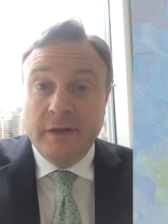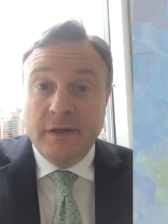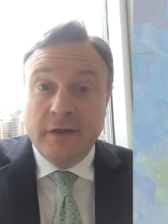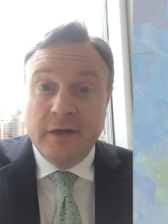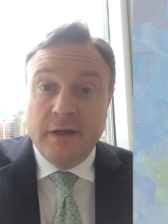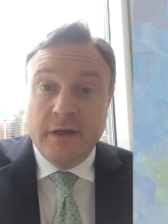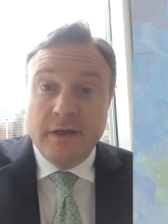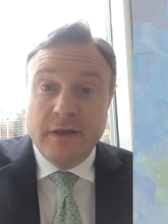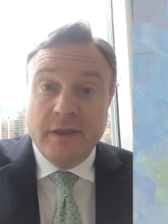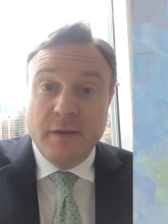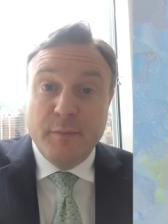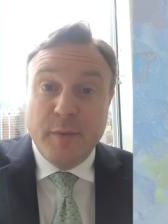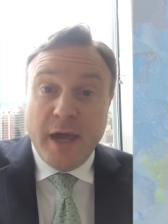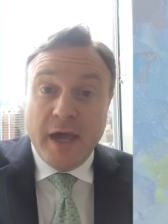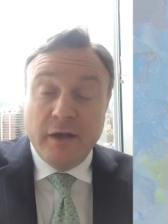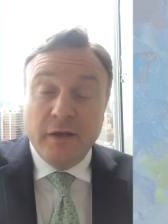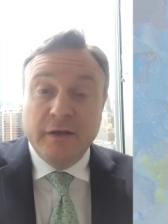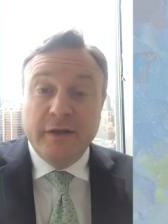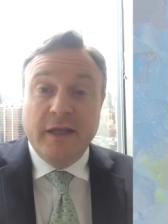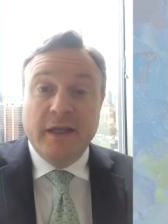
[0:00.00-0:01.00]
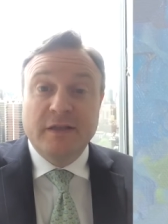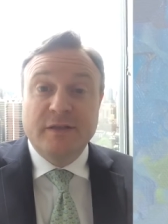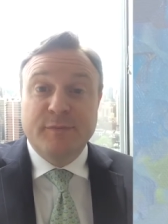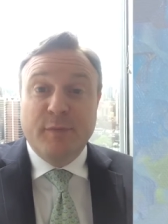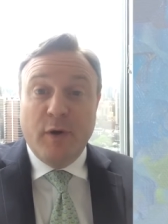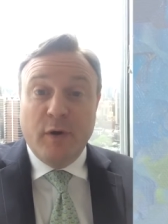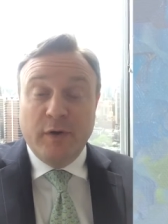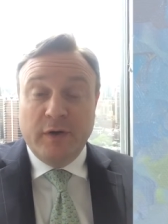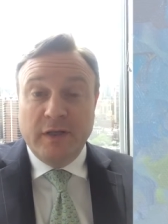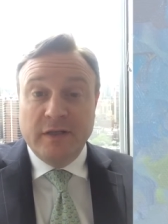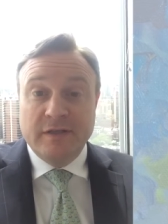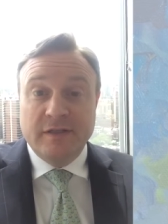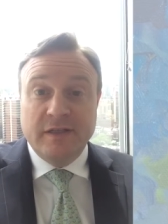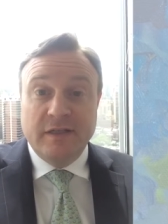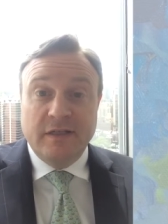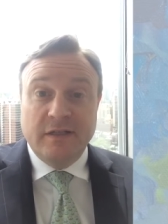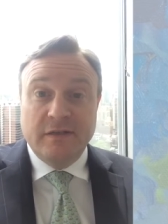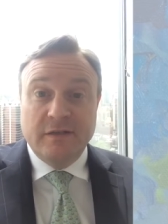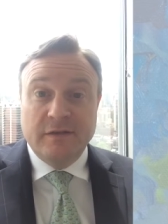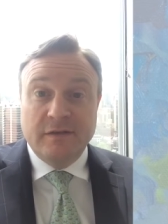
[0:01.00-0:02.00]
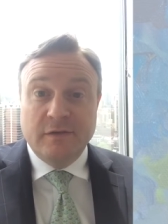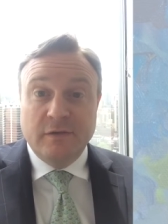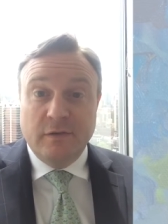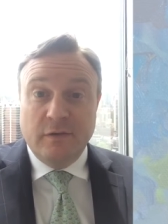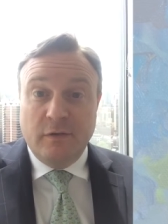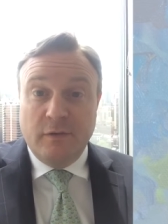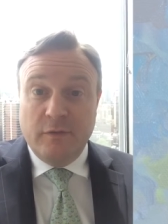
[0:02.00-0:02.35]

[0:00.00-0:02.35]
uh, in the battle against Parkinson's